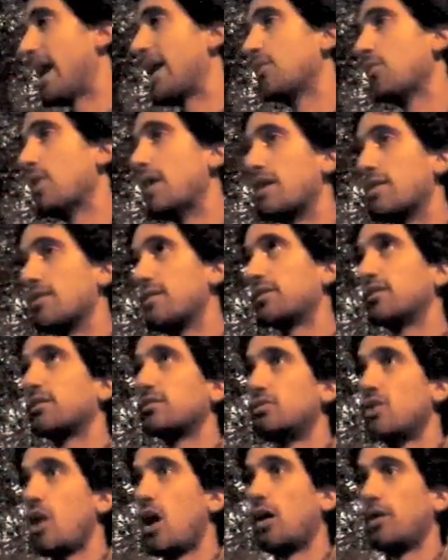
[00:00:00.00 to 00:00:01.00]
Anyway, this
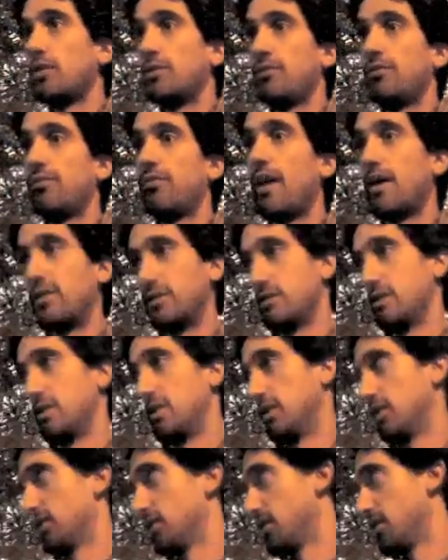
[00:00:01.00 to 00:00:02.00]
is not funding.